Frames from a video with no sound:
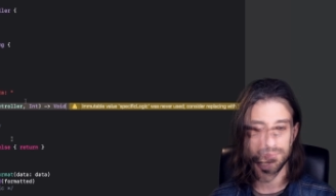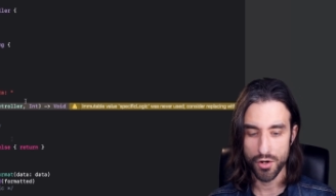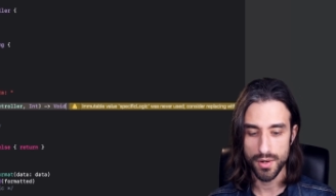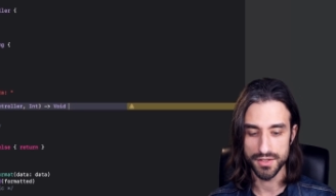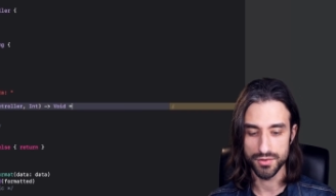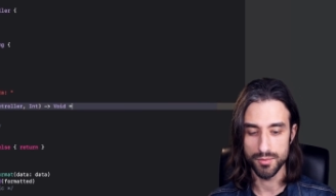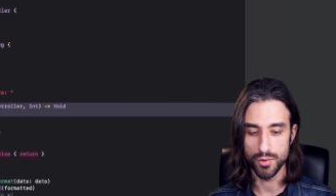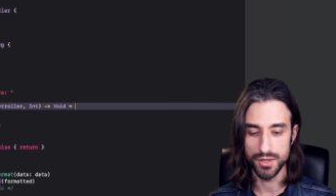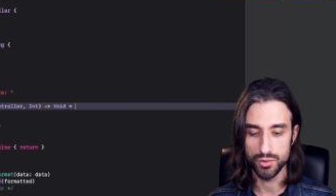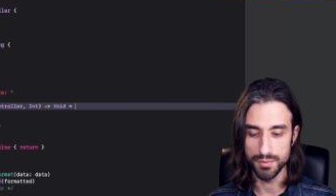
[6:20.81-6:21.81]
all right so i'm
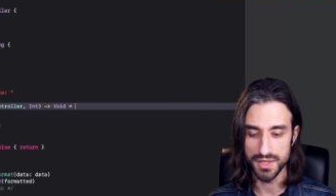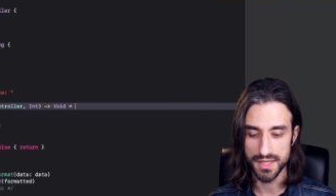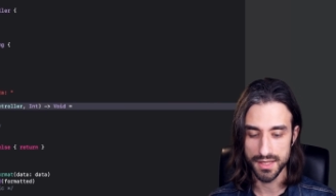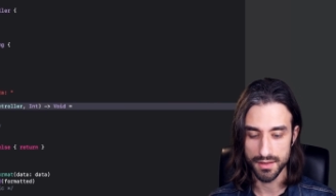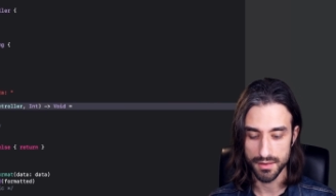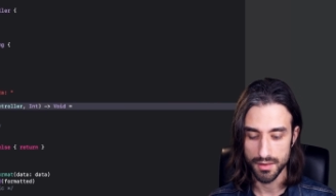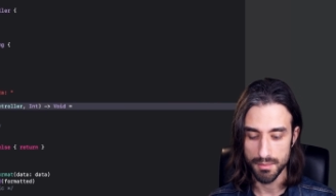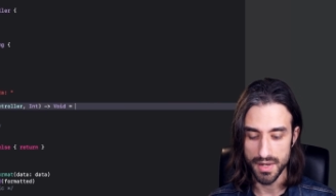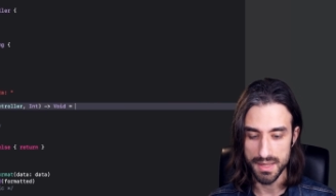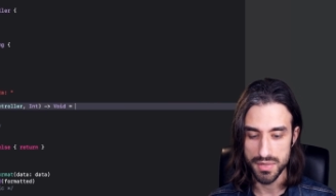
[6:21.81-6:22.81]
going to begin
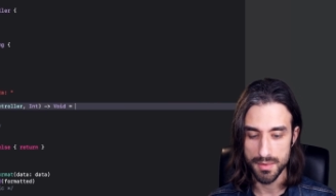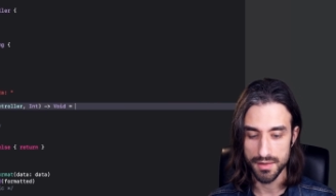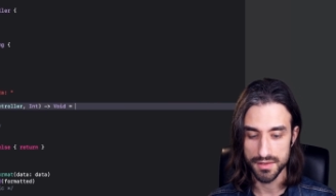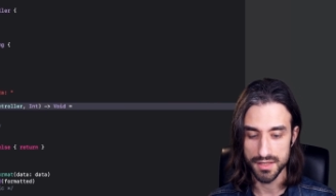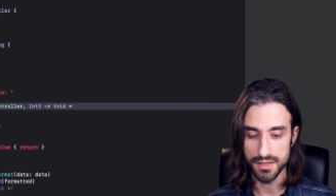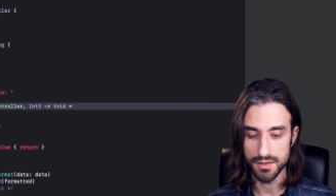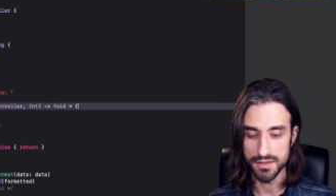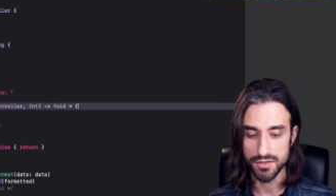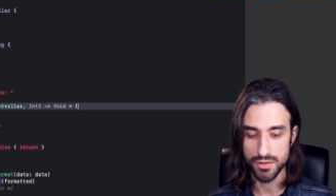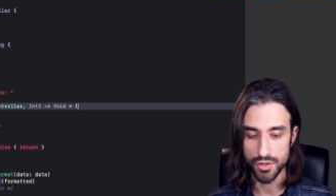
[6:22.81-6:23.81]
by implementing
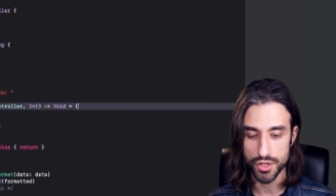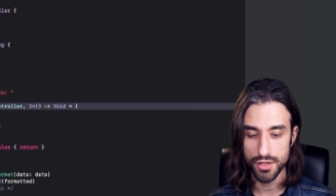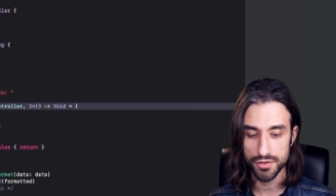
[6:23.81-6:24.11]
disclosure.